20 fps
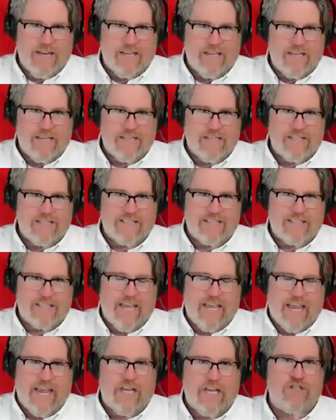is the
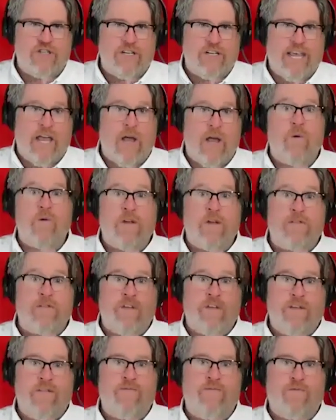aging out of
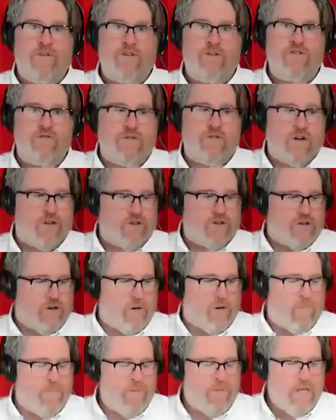
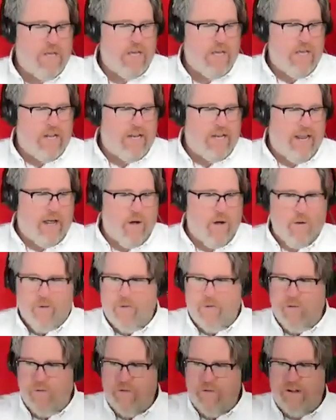infrastructure. Now,
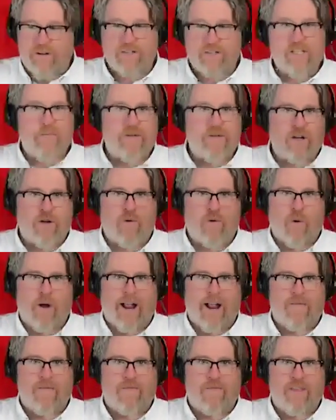there's going to be a
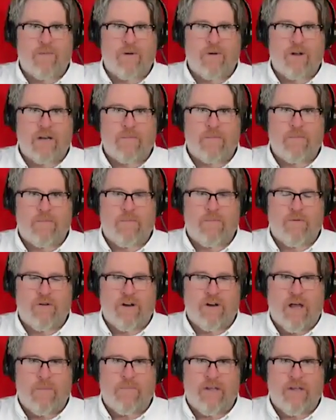graph that we're going to put
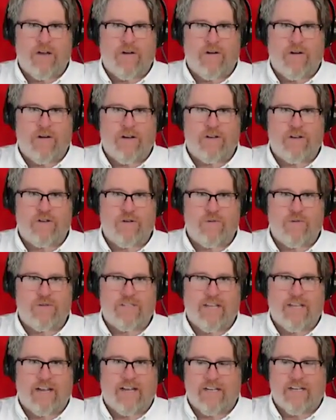up here in two
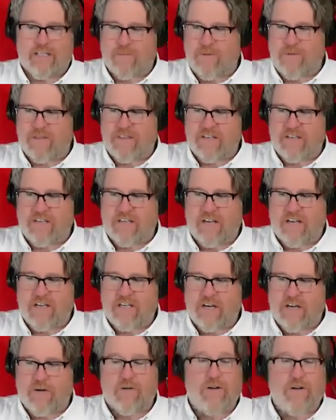seconds about the
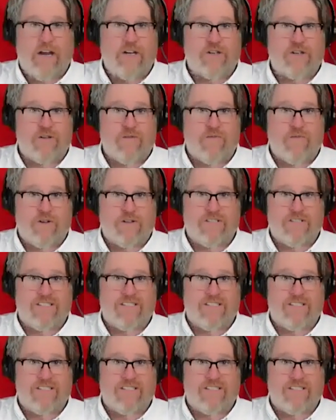deterioration versus